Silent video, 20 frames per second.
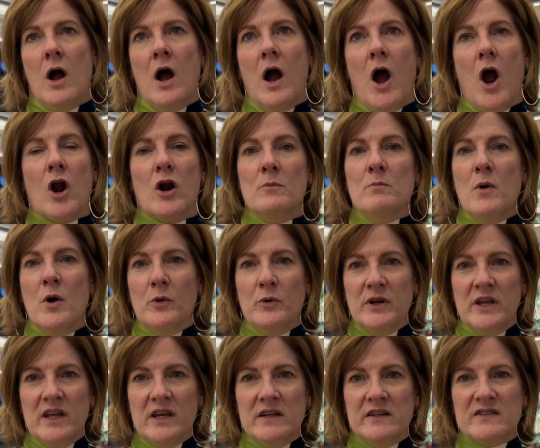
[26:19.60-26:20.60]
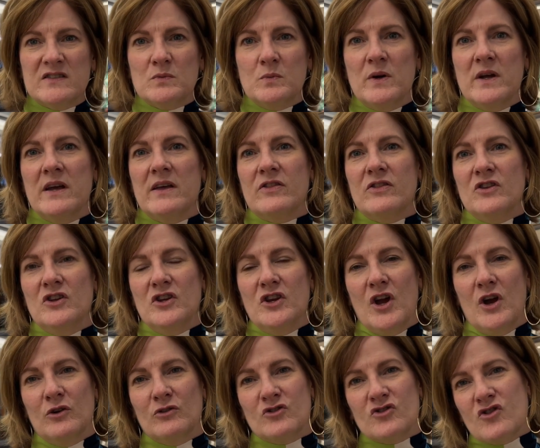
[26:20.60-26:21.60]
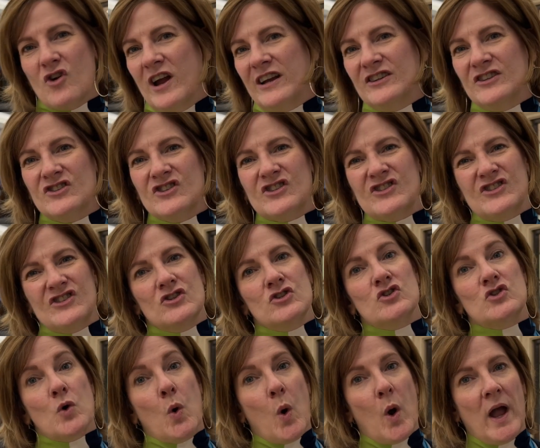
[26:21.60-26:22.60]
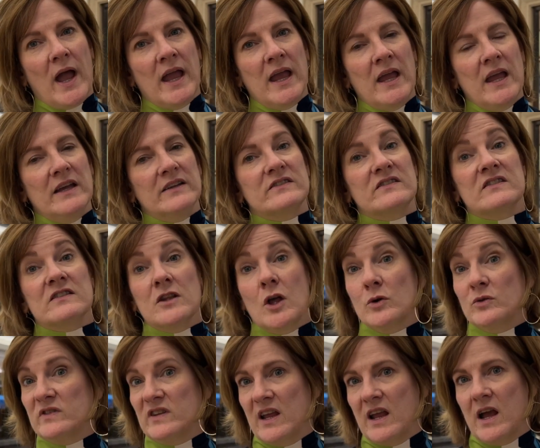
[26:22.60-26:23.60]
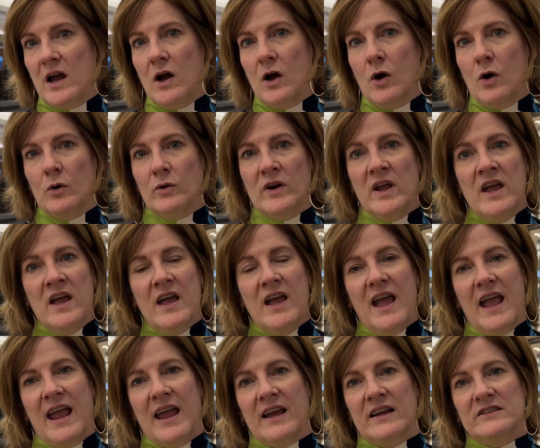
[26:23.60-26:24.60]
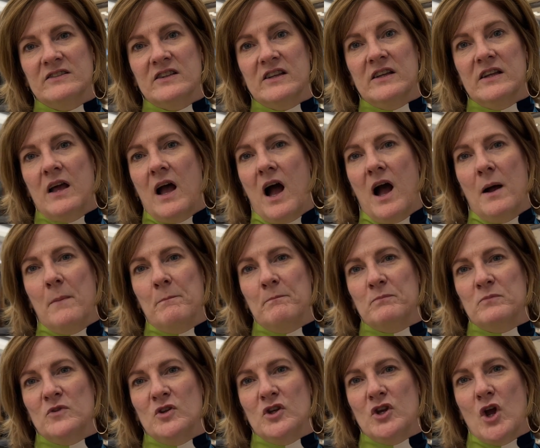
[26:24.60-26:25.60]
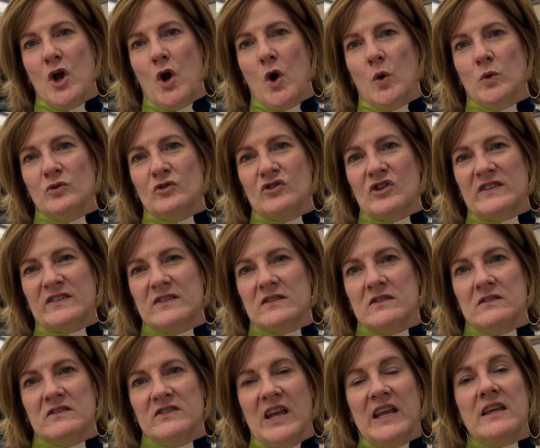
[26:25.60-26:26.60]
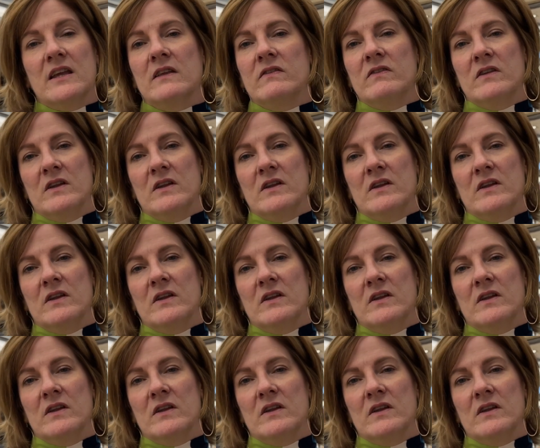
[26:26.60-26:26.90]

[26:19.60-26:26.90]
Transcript: harmonious with, you know, trying to just enjoy and slow down and, you know, just take in the